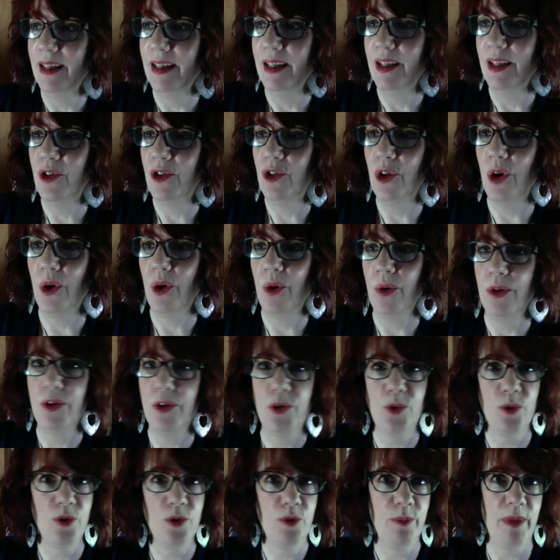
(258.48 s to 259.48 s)
so this
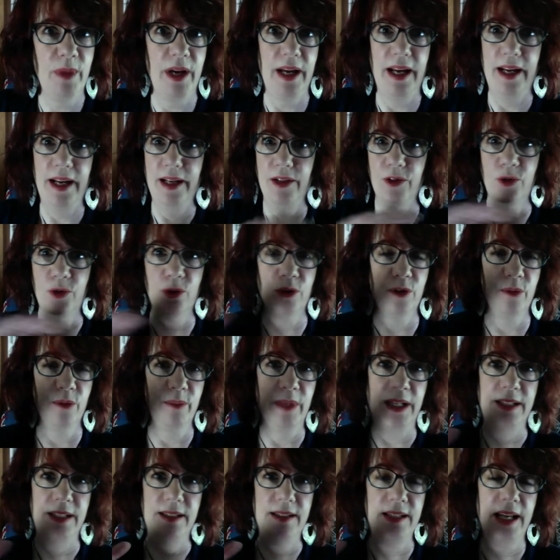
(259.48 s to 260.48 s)
was my
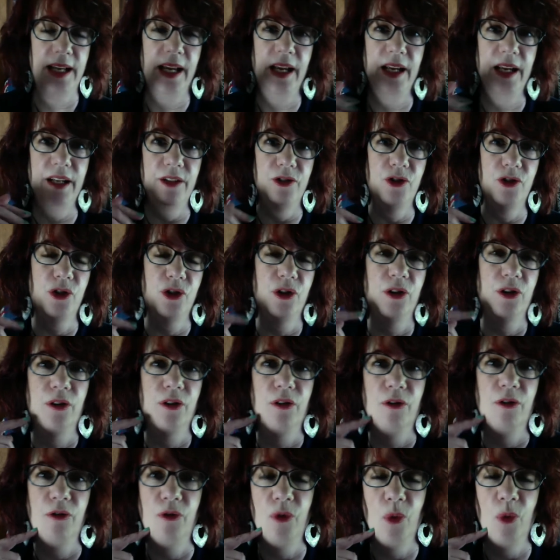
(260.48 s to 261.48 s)
stage
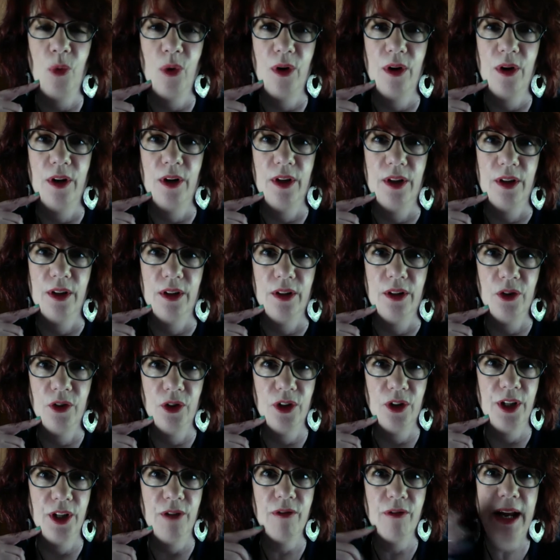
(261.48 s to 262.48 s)
for
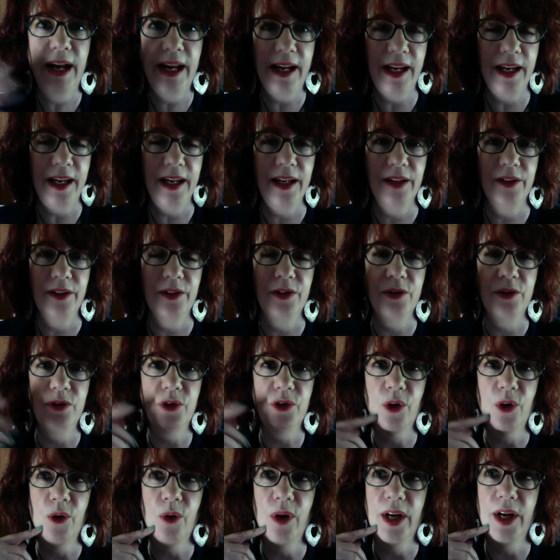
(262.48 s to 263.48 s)
learning Reiki.
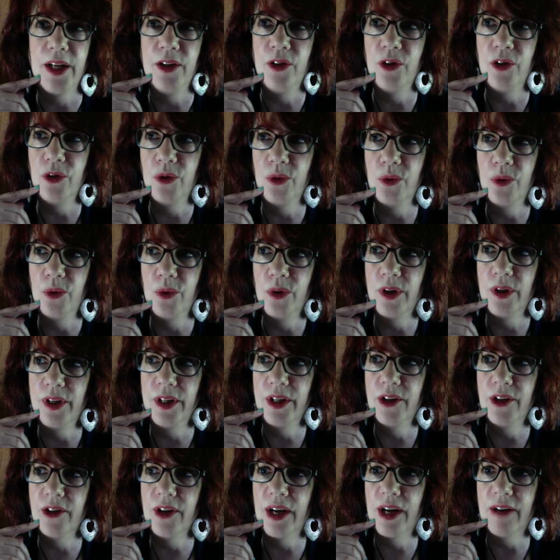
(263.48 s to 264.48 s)
So I knew a
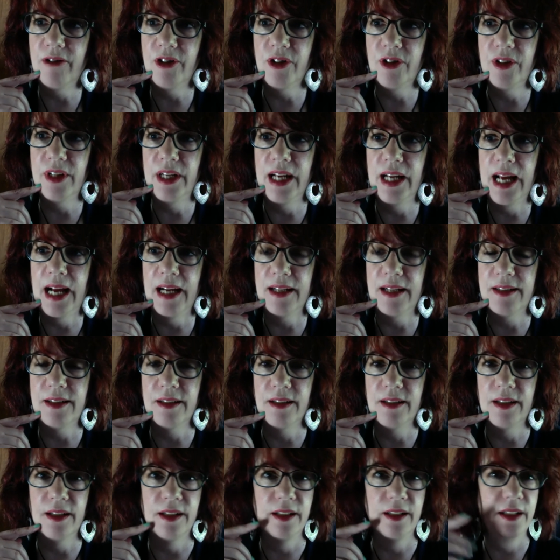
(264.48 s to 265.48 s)
year after the
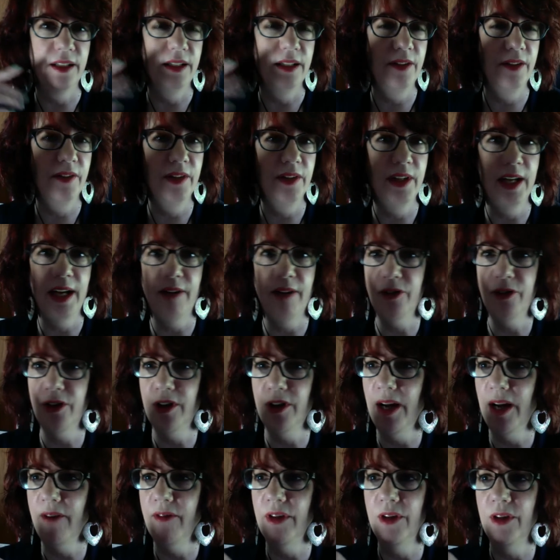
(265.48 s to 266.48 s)
accident, even after
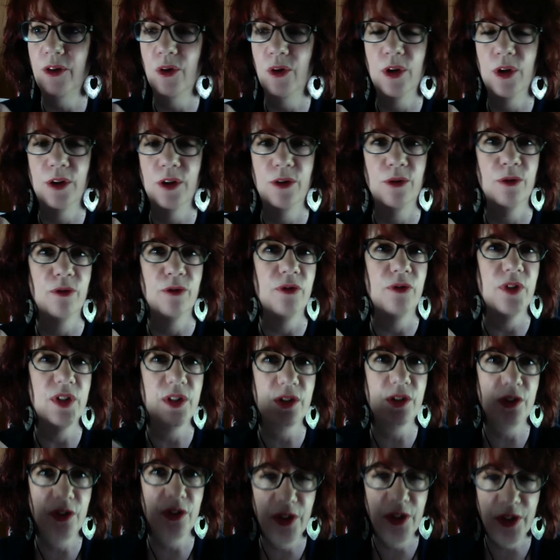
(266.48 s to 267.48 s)
having gone through
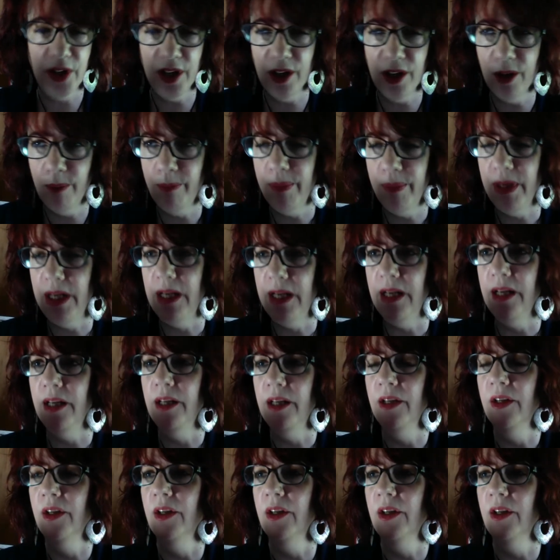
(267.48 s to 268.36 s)
physical therapy